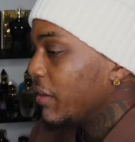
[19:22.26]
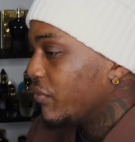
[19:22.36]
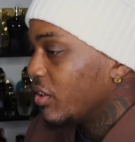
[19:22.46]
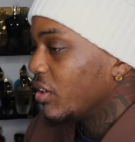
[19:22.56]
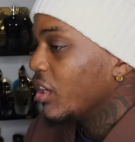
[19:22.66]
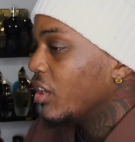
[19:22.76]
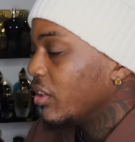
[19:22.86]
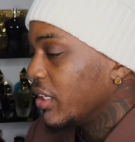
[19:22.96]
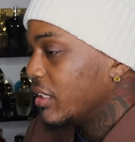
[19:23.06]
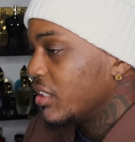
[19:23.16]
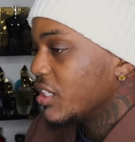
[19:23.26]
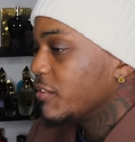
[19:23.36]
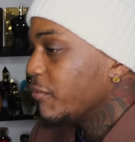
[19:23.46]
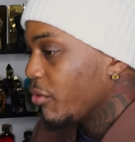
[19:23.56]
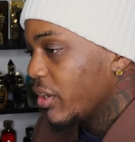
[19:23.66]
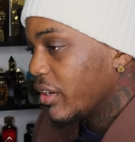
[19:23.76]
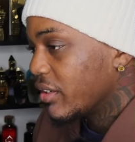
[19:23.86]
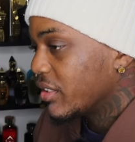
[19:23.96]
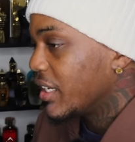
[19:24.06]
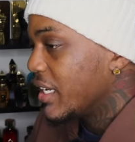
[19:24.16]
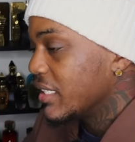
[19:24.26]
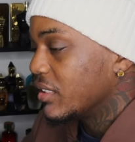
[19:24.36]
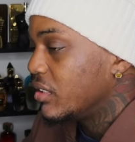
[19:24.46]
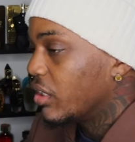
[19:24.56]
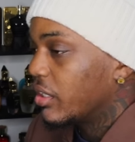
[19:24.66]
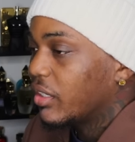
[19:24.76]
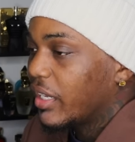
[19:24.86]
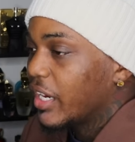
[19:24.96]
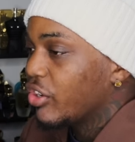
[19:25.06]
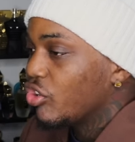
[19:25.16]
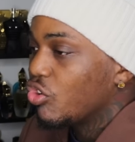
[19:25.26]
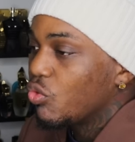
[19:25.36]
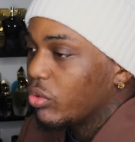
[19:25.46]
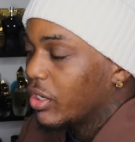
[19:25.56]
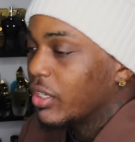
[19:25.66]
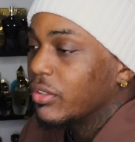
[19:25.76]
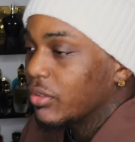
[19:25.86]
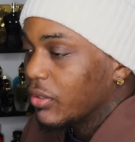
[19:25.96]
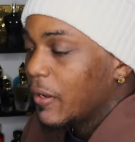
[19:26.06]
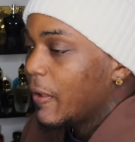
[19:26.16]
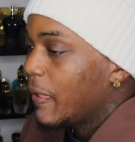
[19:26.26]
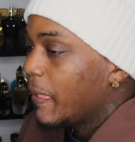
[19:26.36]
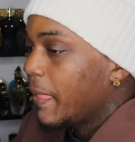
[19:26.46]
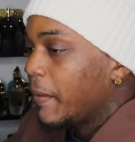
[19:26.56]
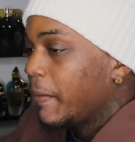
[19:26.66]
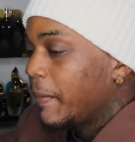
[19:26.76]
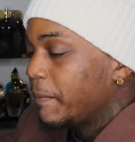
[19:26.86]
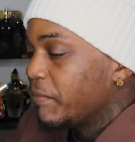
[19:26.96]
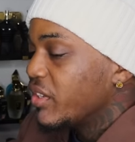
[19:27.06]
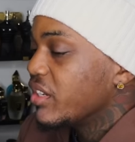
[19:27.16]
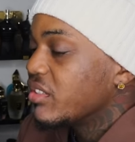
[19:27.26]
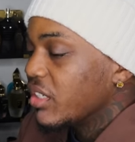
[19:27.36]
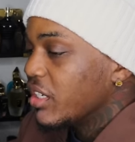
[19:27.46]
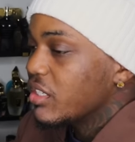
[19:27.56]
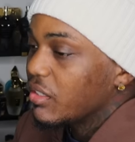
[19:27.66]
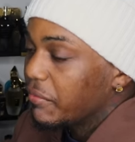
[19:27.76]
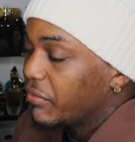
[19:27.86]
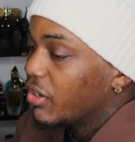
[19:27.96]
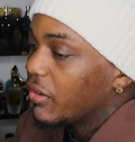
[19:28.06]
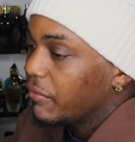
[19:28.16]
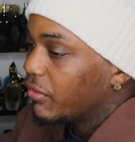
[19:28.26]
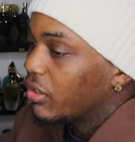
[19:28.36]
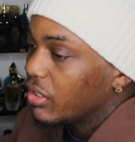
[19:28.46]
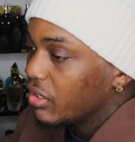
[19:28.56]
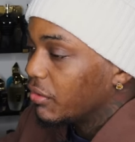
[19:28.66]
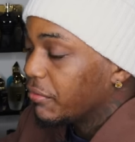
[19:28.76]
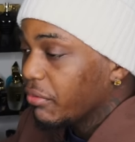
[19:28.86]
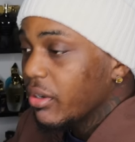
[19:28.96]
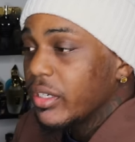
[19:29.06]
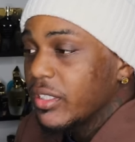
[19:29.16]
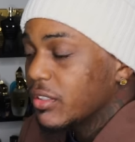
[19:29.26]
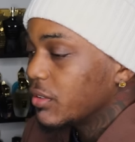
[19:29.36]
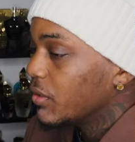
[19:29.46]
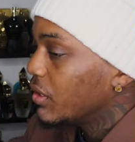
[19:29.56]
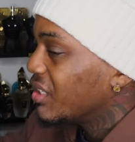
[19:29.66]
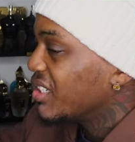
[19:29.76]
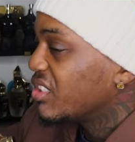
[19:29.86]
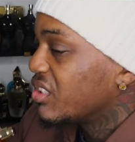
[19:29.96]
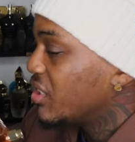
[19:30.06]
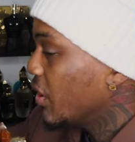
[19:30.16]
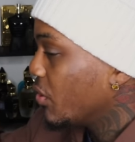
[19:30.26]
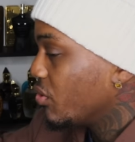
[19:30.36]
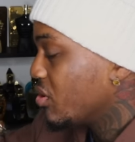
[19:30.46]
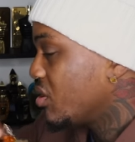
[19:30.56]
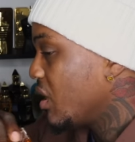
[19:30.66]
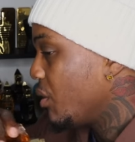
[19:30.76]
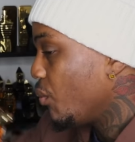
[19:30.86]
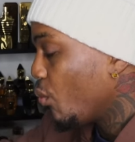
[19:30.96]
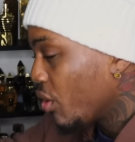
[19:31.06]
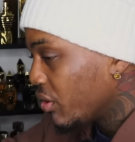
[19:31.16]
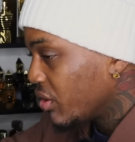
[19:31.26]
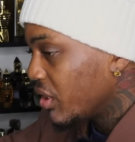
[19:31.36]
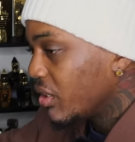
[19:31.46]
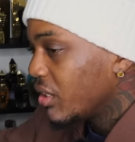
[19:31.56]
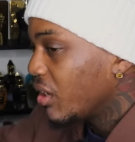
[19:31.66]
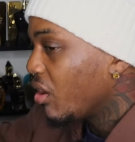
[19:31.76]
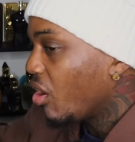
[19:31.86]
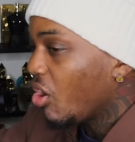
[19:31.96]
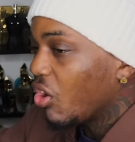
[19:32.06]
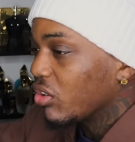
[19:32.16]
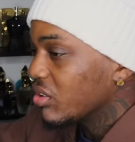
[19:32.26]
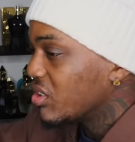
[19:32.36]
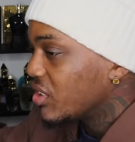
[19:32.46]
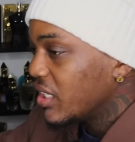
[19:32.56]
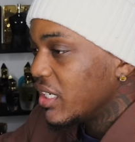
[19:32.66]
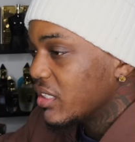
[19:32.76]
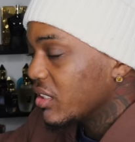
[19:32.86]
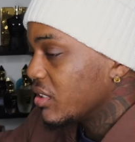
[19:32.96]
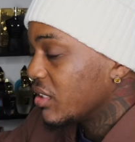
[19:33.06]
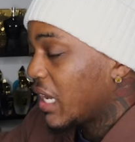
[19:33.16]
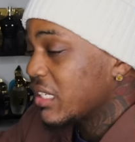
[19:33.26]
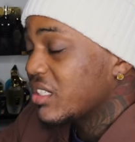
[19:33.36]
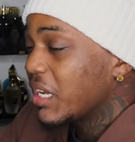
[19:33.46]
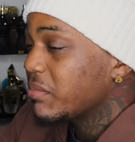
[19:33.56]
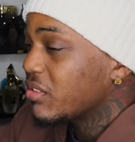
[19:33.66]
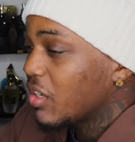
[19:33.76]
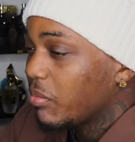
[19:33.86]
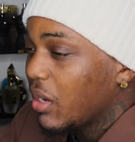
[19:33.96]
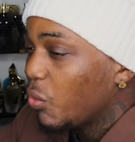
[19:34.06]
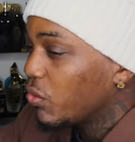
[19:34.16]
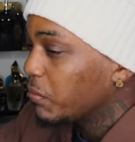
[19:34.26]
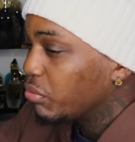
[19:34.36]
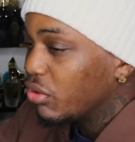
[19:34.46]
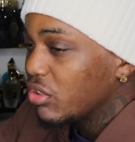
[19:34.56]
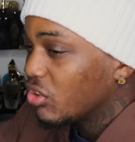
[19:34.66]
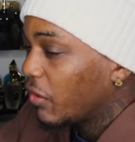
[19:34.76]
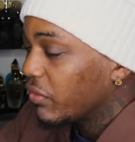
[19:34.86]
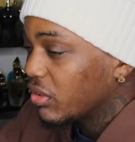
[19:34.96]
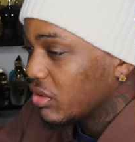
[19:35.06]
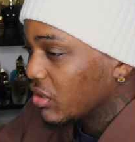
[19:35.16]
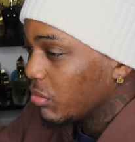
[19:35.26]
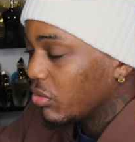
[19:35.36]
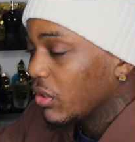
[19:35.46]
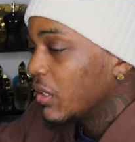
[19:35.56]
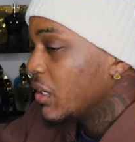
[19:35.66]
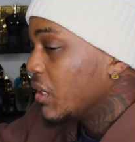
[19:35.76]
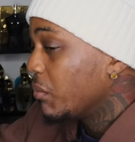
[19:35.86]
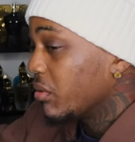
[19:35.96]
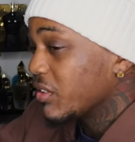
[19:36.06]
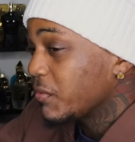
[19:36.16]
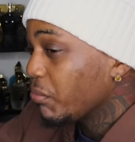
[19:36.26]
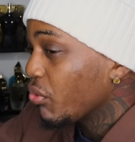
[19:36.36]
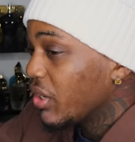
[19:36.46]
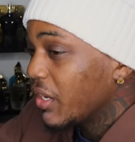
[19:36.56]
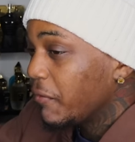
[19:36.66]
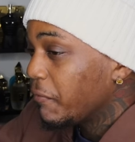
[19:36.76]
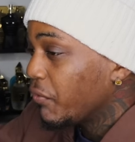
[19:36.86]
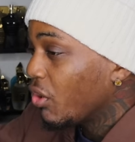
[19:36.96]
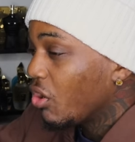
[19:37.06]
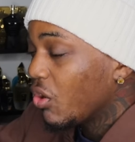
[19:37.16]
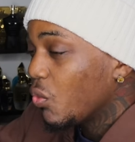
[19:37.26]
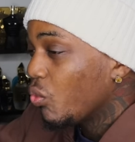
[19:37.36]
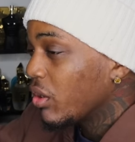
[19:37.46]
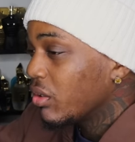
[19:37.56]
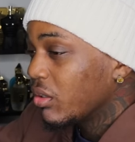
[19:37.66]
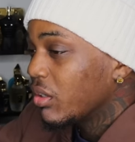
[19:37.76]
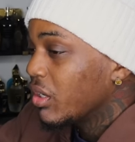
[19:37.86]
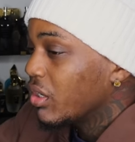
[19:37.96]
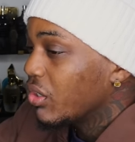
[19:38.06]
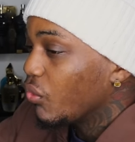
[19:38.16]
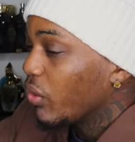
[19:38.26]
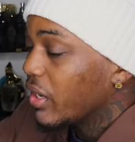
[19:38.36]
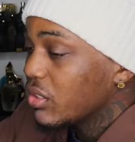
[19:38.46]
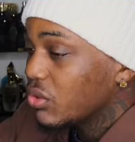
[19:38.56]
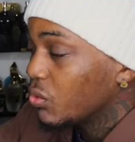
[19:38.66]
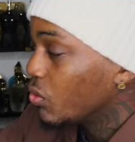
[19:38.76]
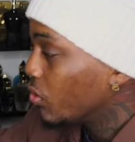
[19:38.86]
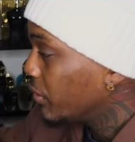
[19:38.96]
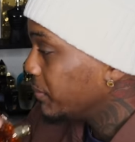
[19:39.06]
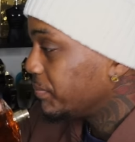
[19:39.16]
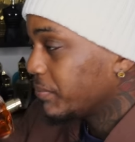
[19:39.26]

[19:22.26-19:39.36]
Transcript: and vanilla in this fragrance is done like no other. This is a very, very good fragrance. Signature scent worthy. All seasons, except summer. I wouldn't put us off in the summer. But spring, fall, winter, Grand Soir.